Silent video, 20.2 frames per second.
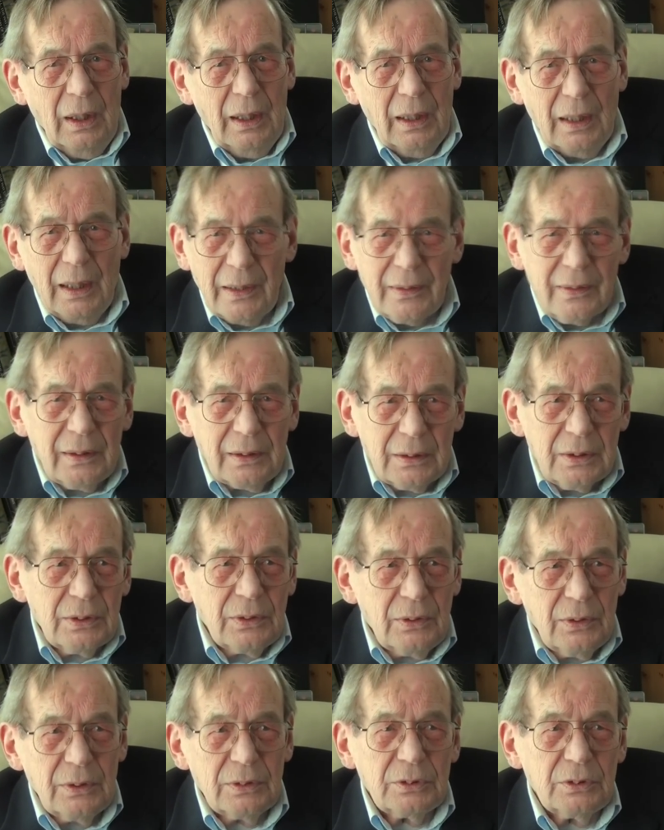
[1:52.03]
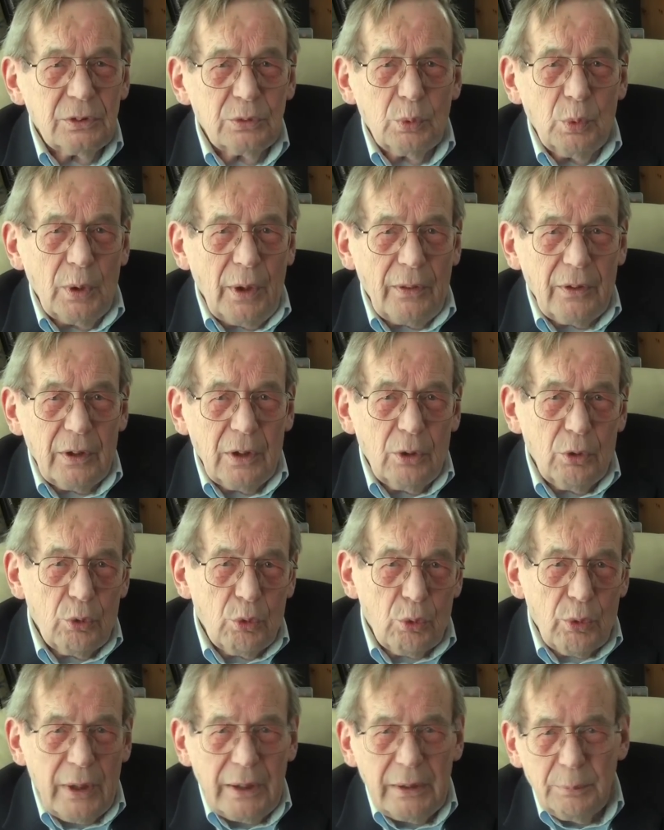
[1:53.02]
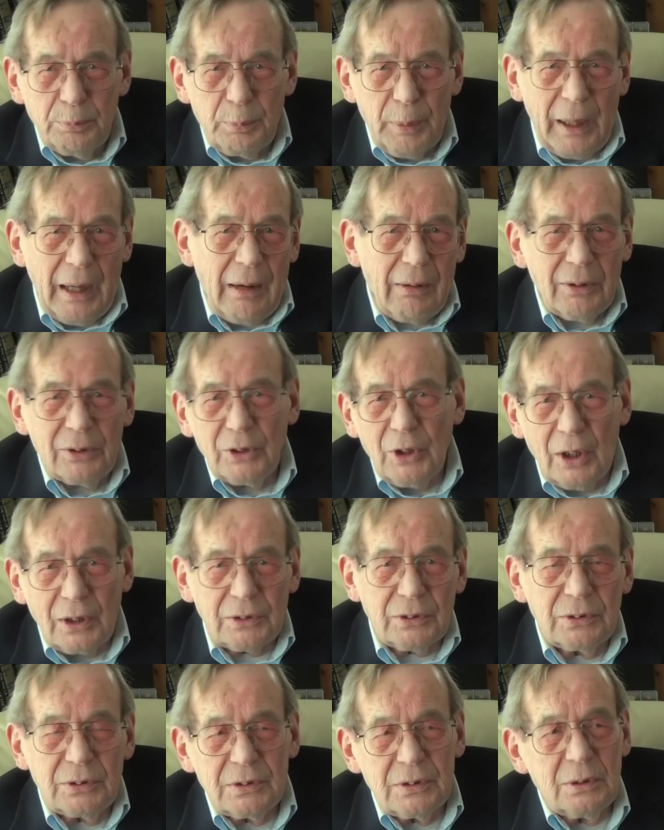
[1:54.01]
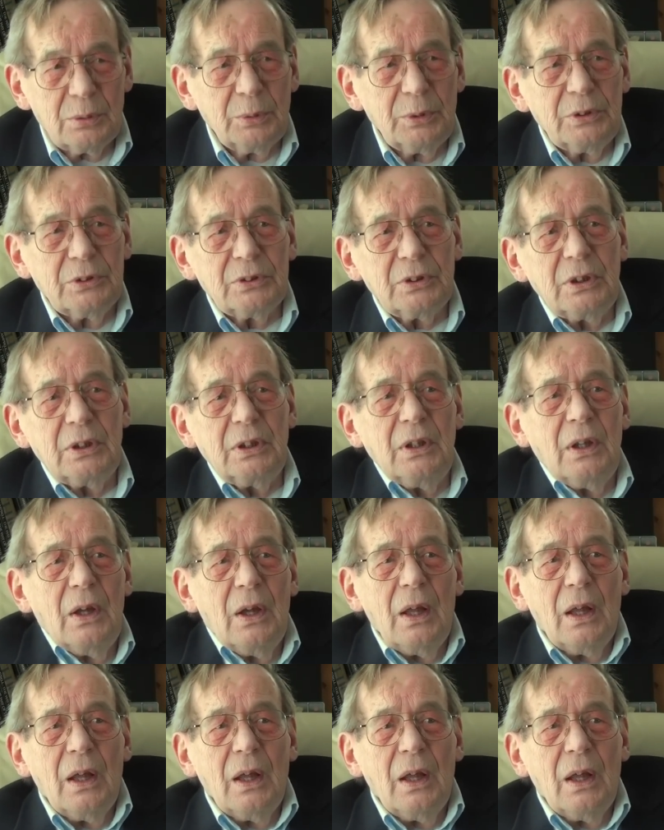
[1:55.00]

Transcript: And I think that this is one of the great paradoxes that we see